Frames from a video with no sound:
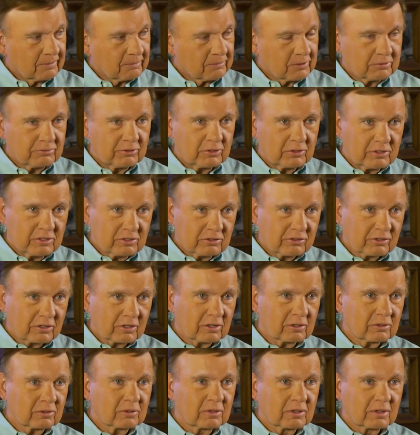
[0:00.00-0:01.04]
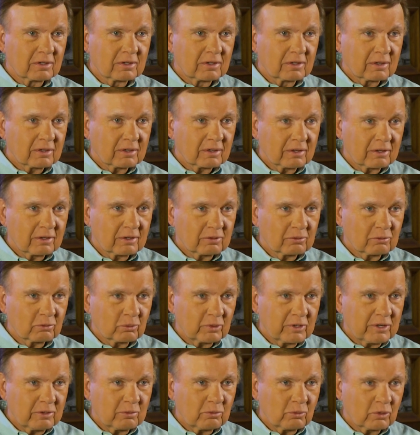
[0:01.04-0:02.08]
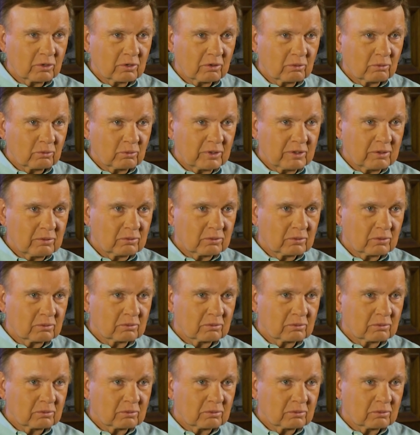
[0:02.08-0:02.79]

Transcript: uh, a few years ago. And we were, we